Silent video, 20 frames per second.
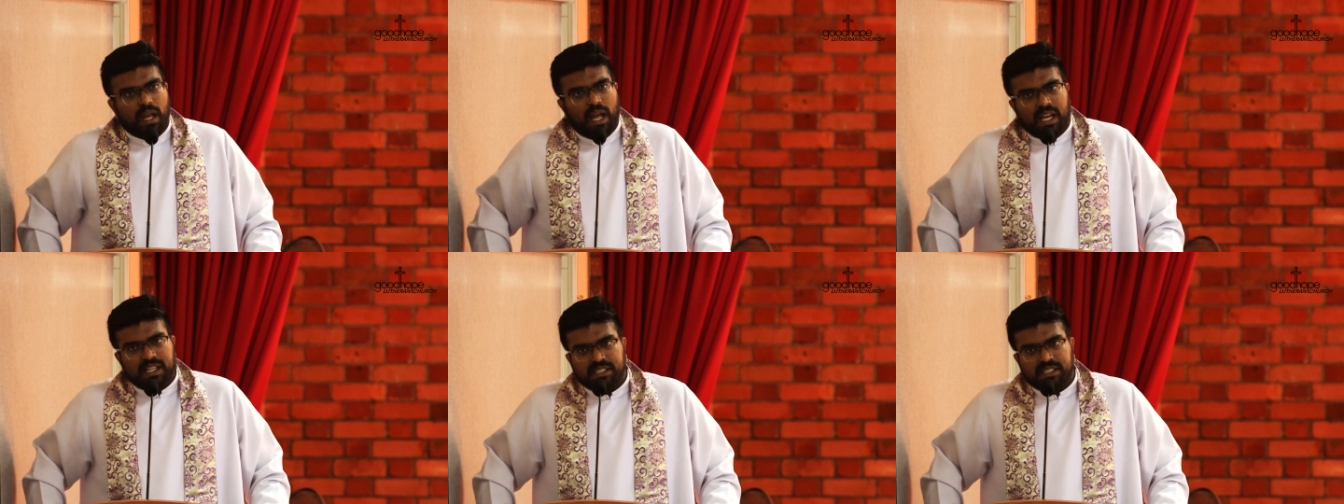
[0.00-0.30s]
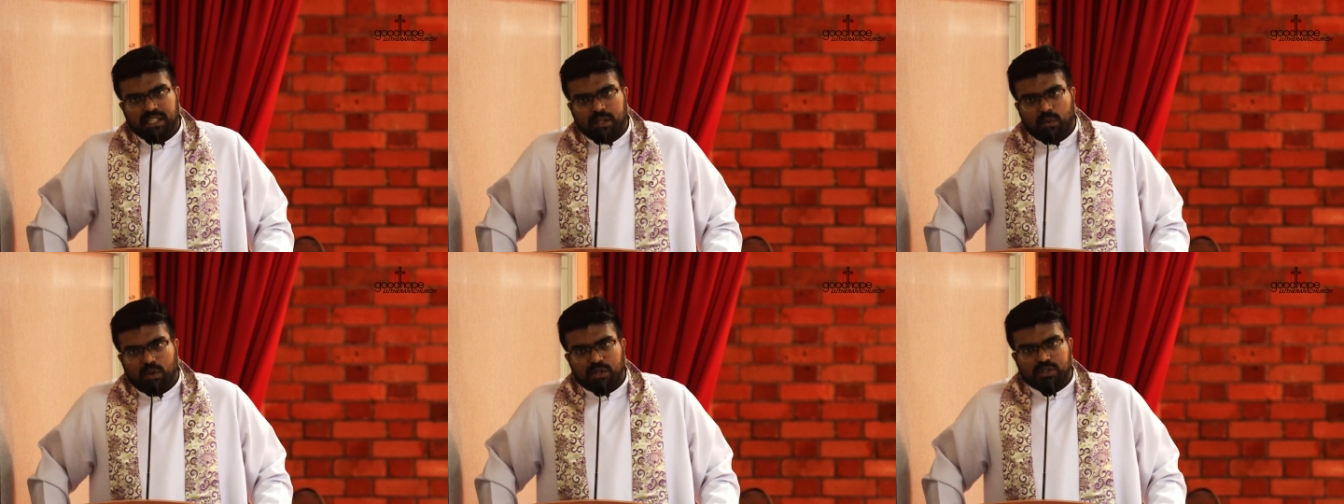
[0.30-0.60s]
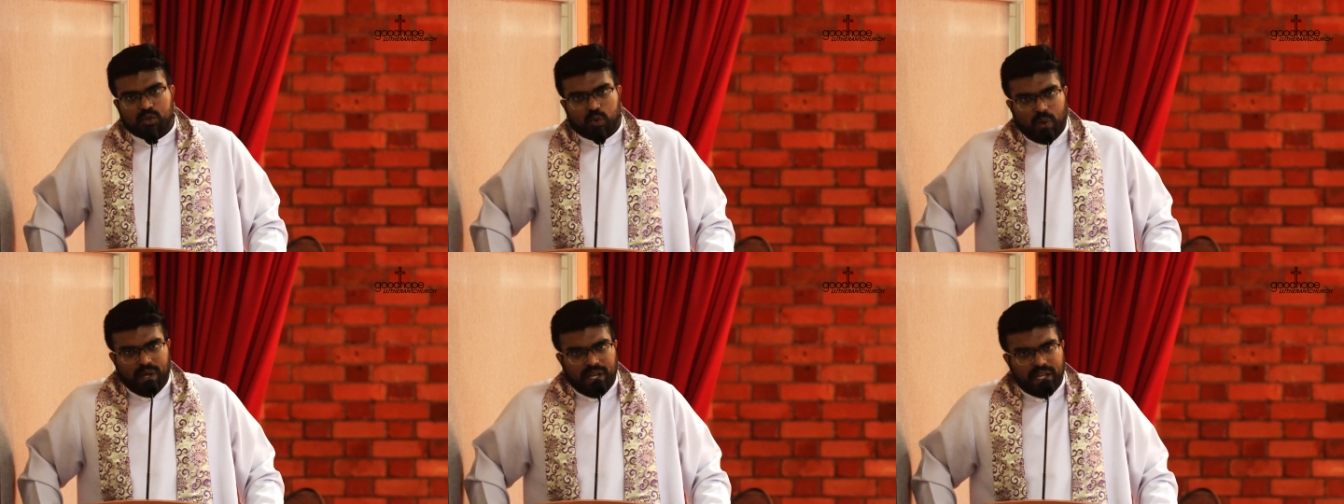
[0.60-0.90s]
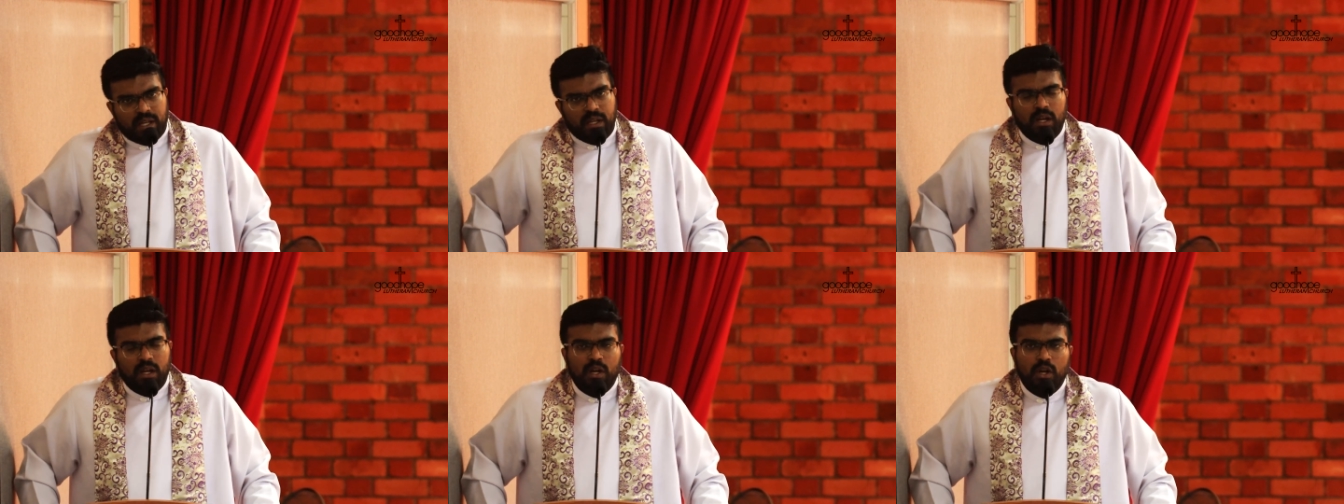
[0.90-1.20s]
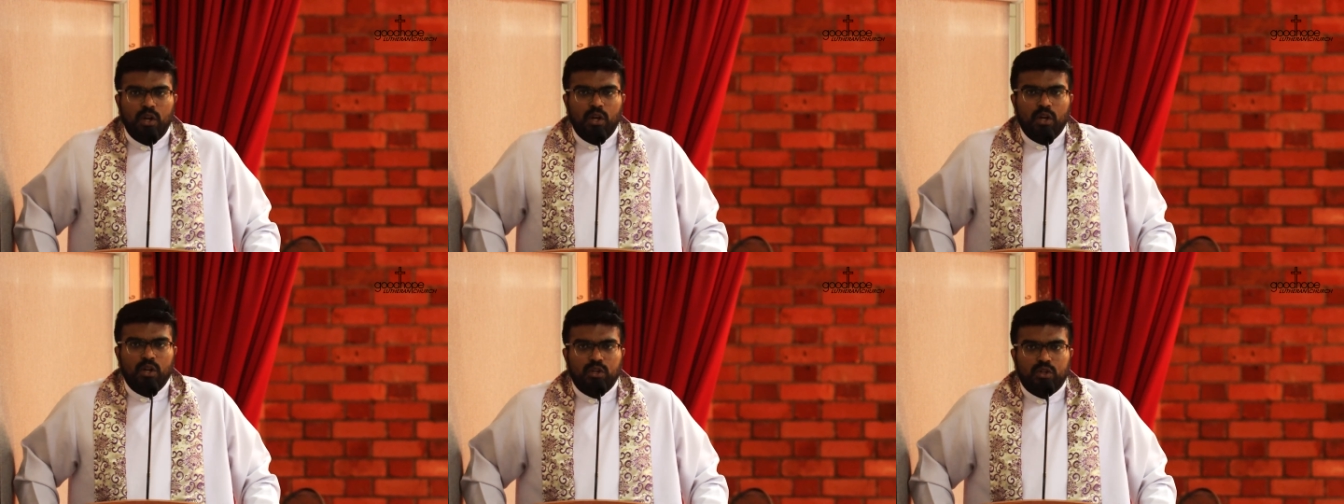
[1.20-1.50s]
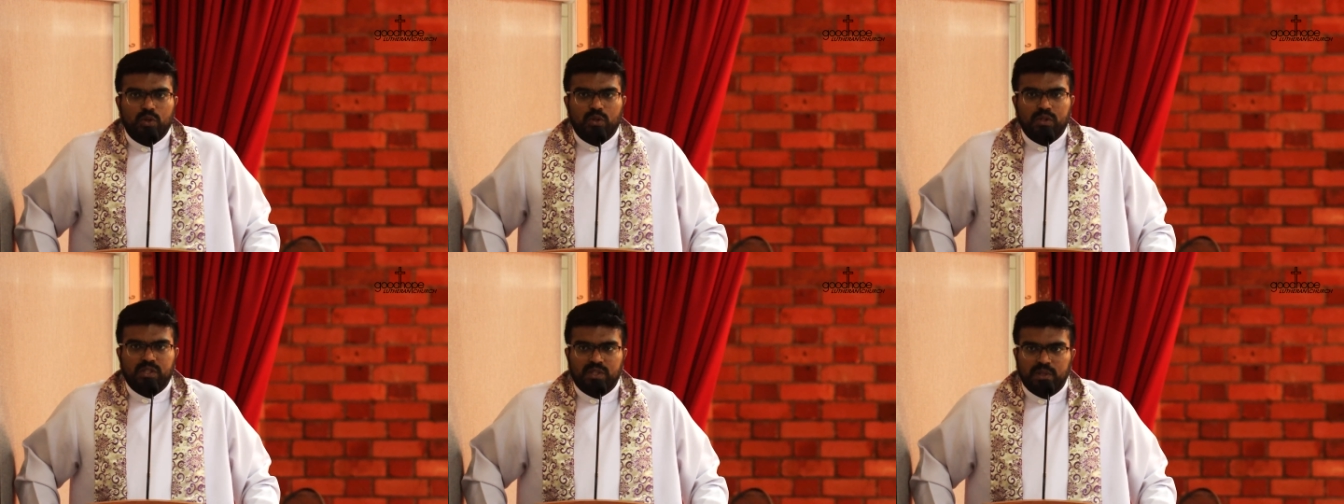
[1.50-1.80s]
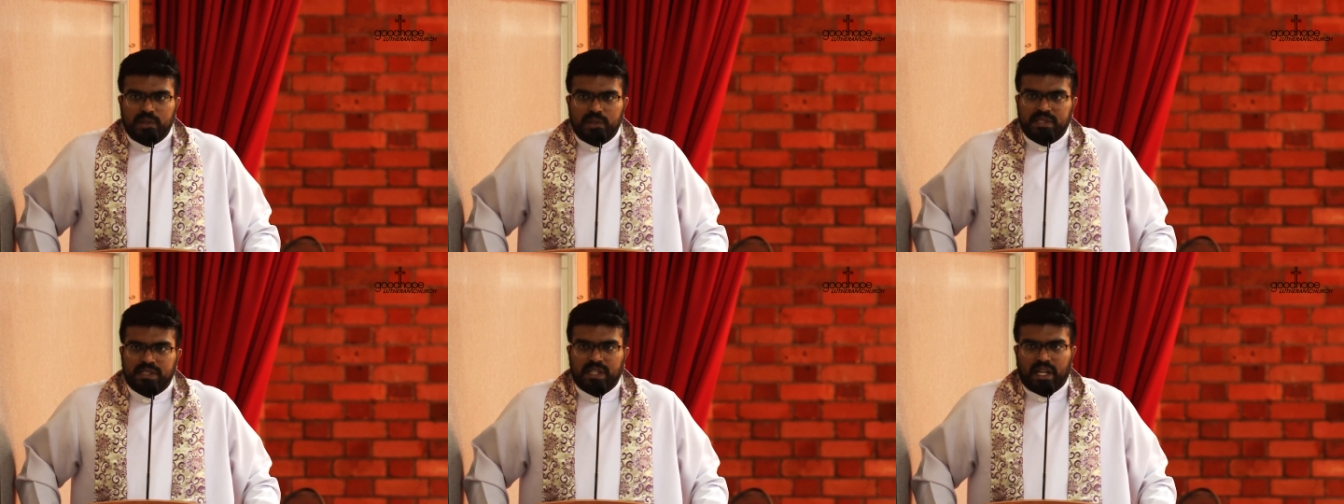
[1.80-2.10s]
as he was going to
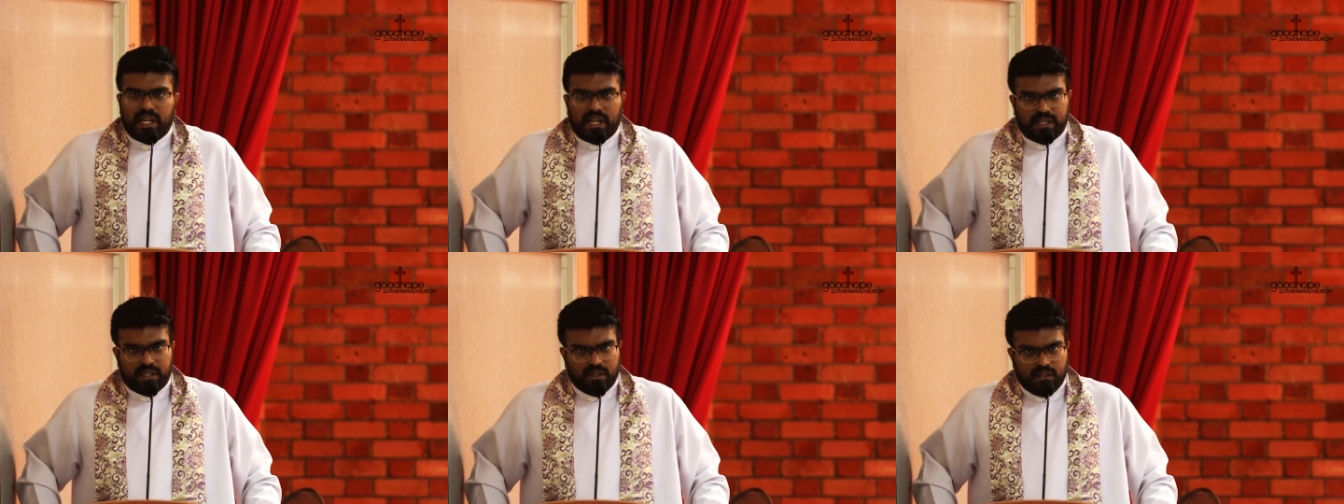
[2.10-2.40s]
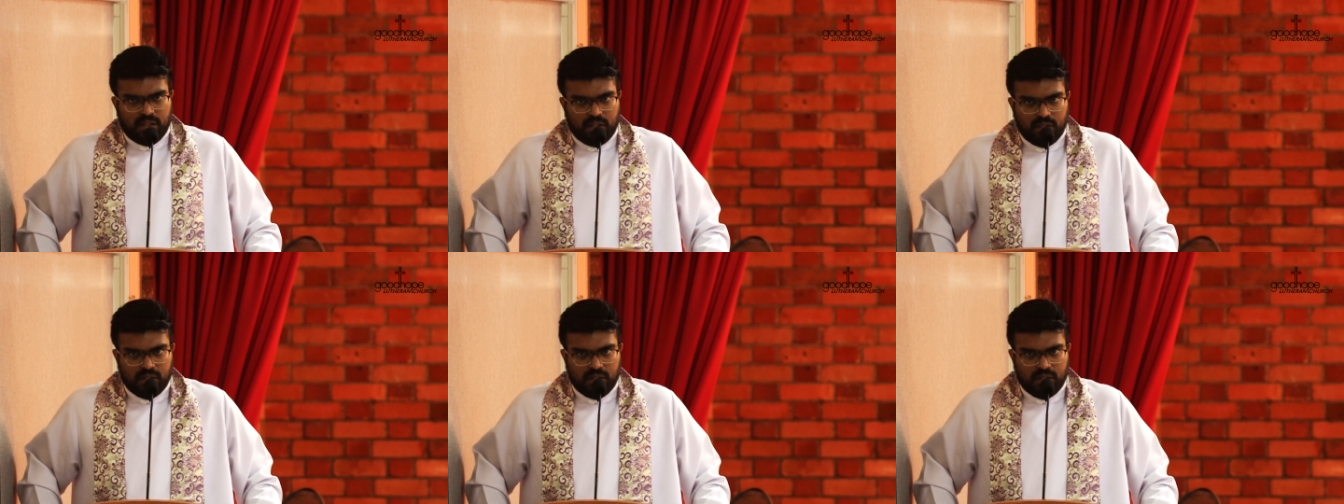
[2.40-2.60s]
suicide.